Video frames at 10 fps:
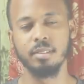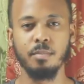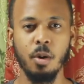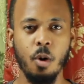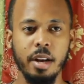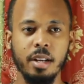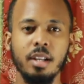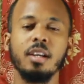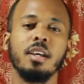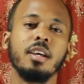Number one,
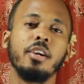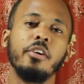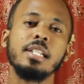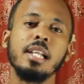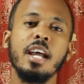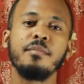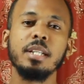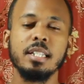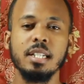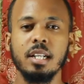recently I've been
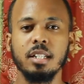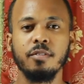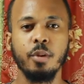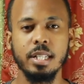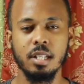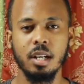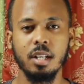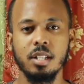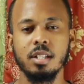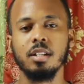getting a lot of
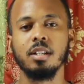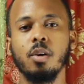questions.